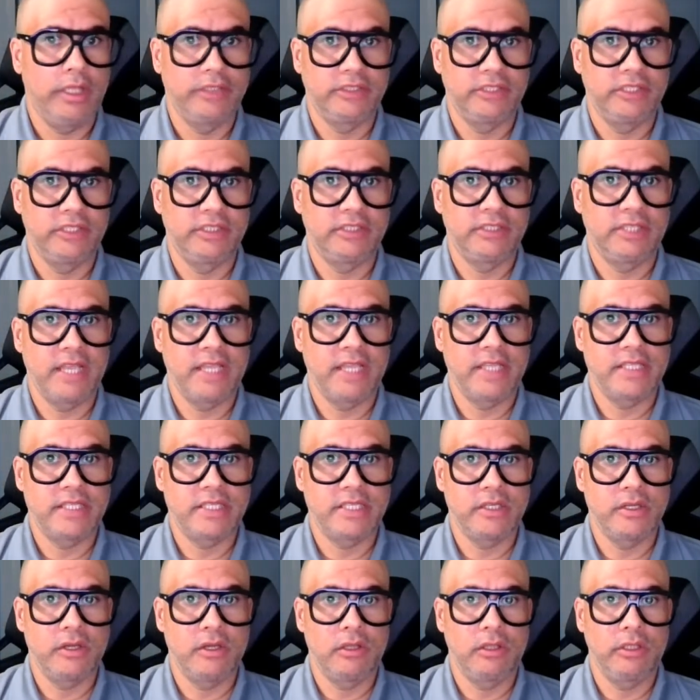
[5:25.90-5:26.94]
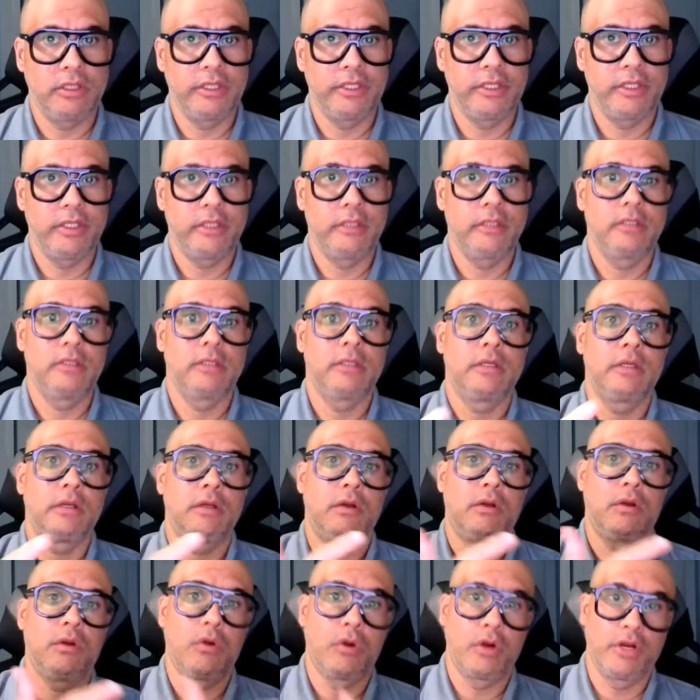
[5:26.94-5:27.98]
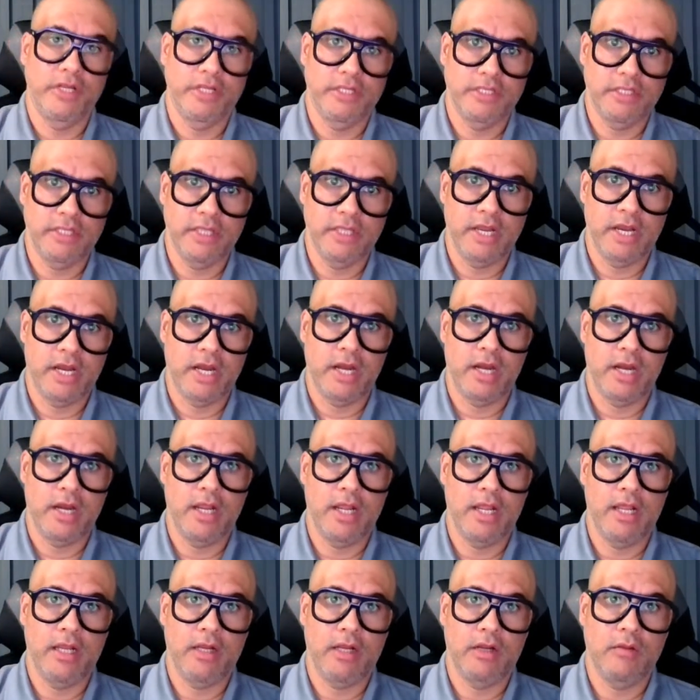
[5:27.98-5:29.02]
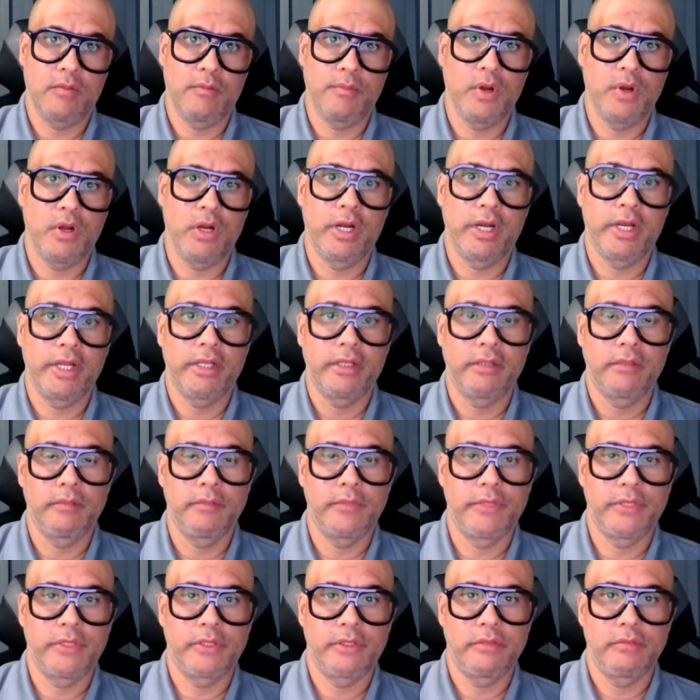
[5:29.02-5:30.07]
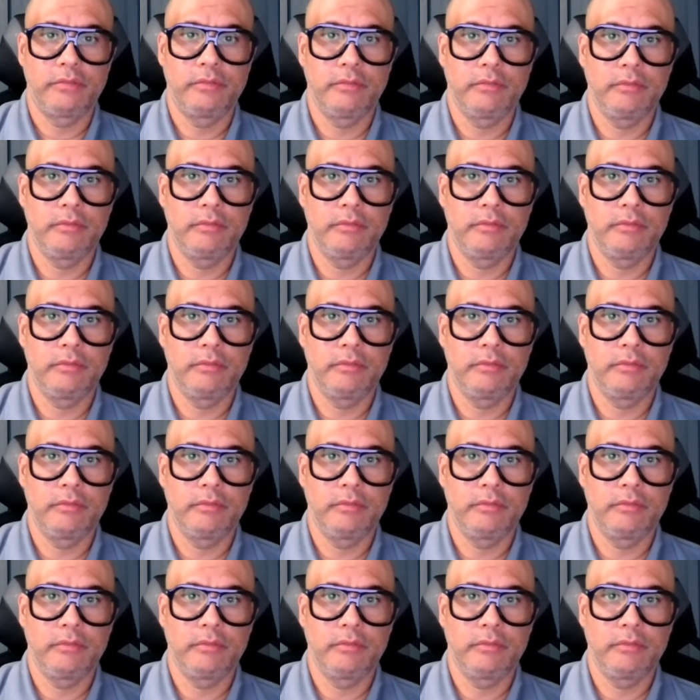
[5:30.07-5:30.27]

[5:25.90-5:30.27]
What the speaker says: Is this IT only, or is there a component